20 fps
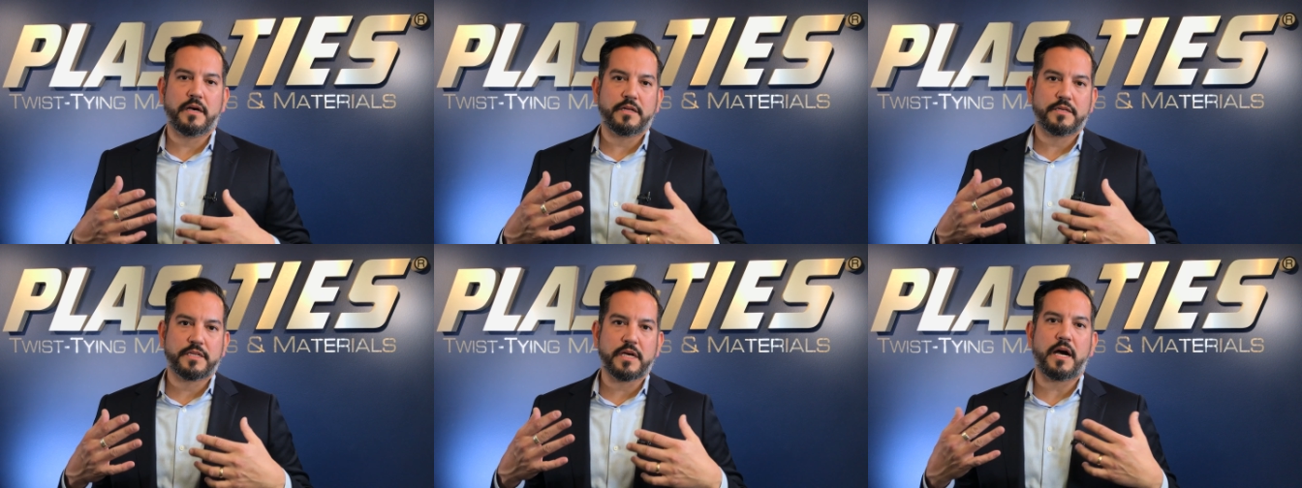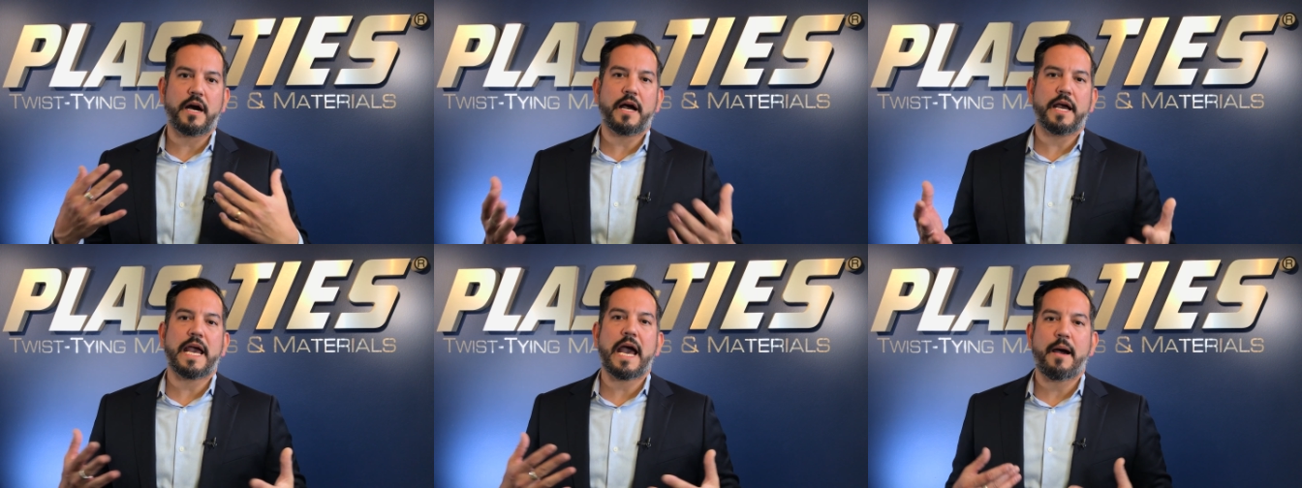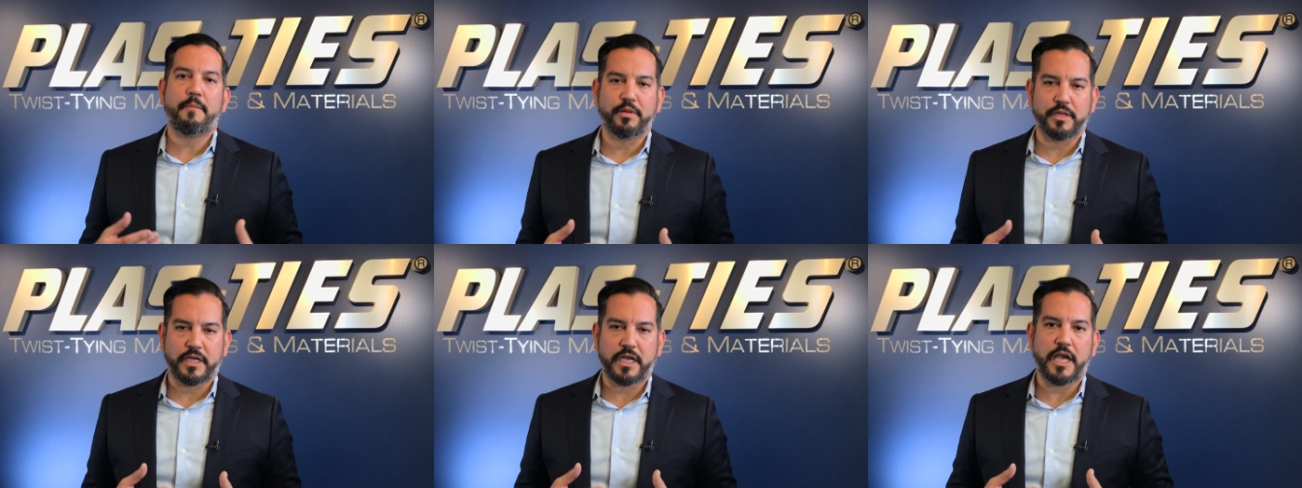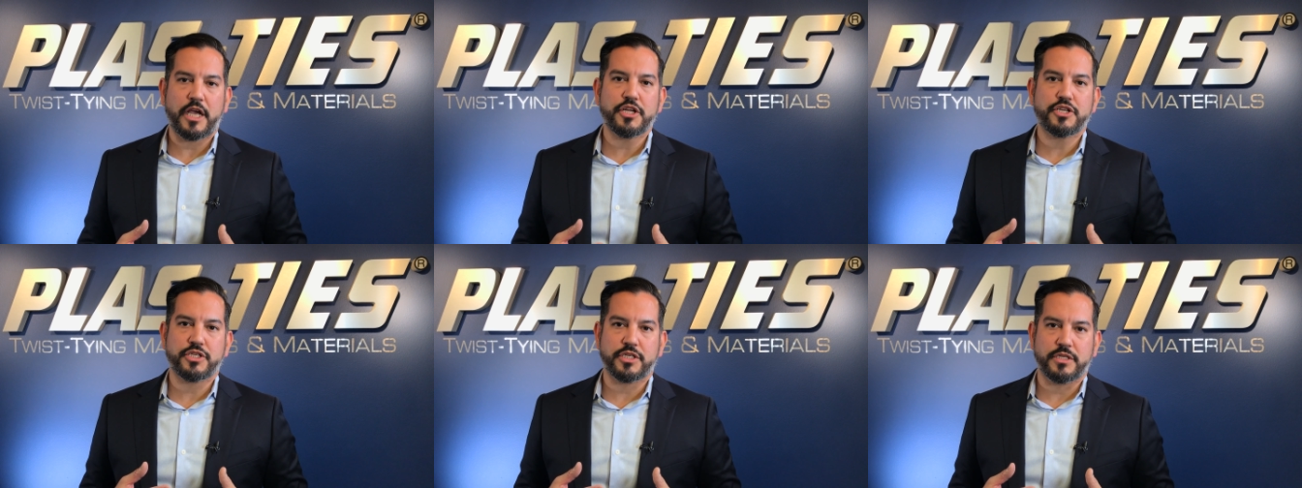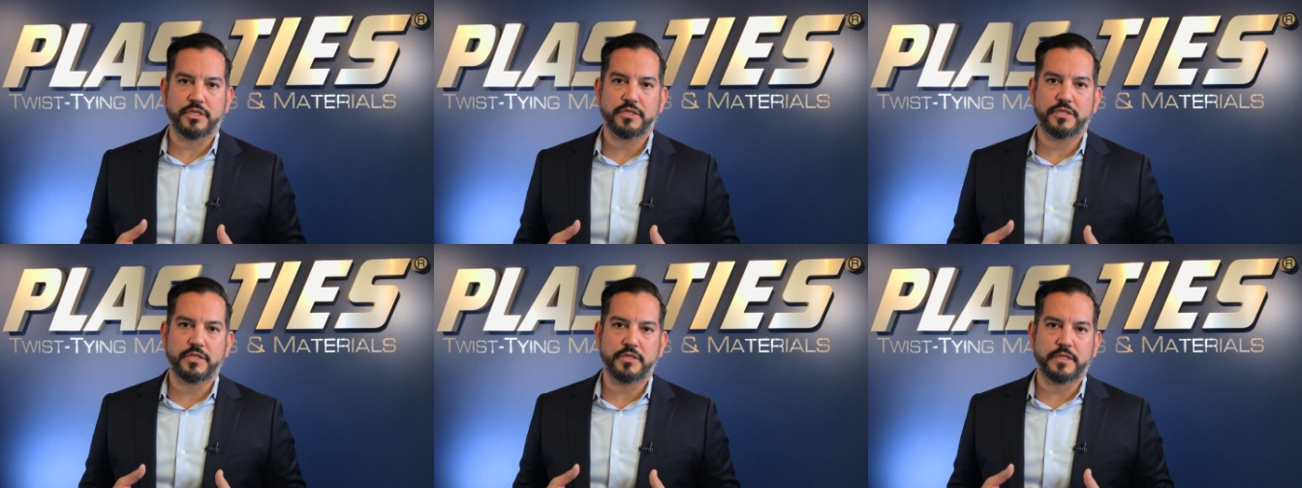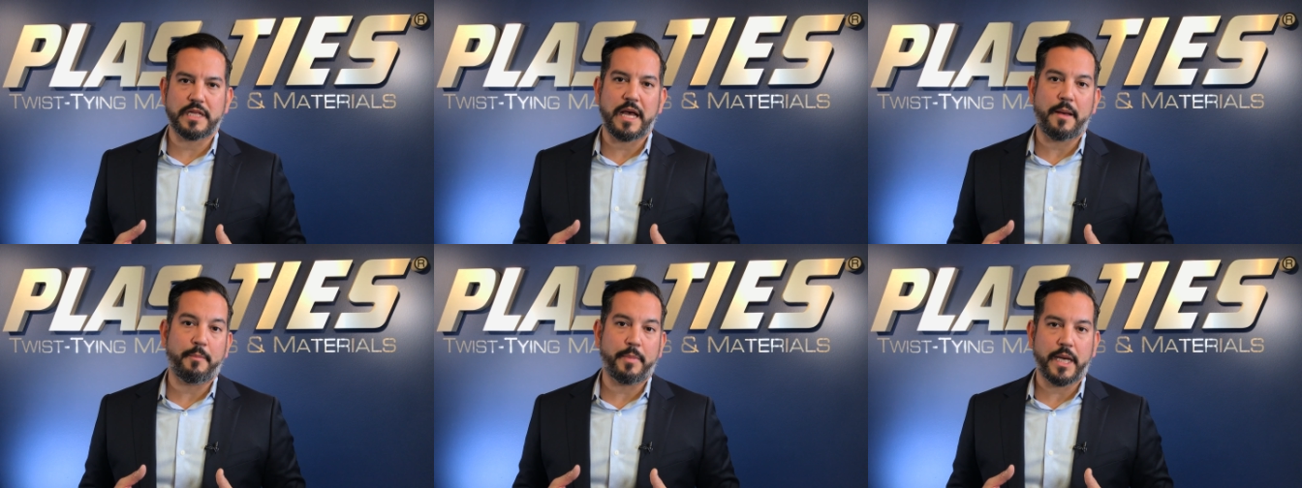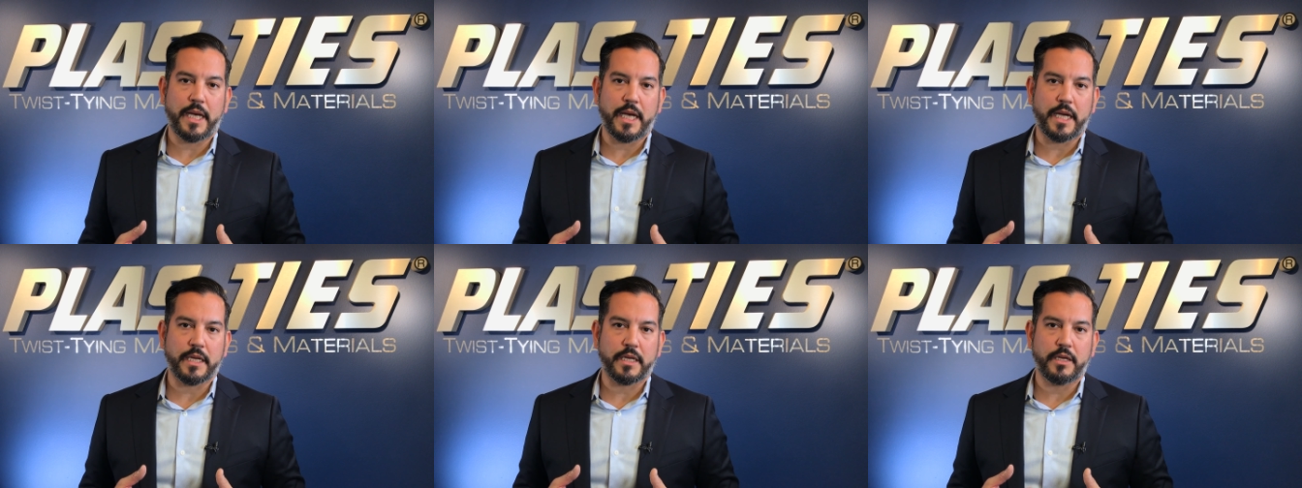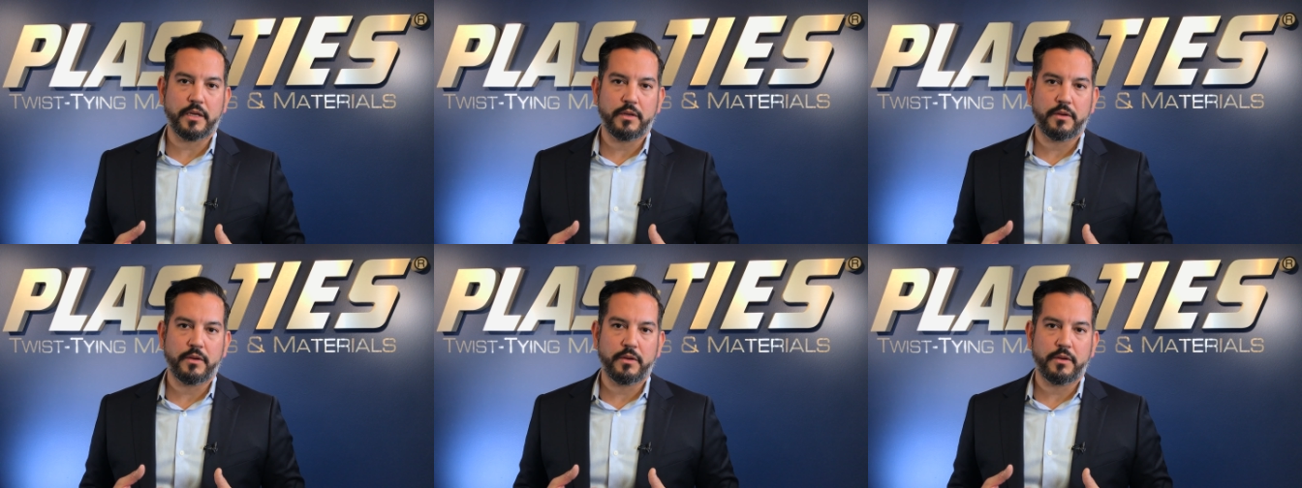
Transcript: tie application to that bag.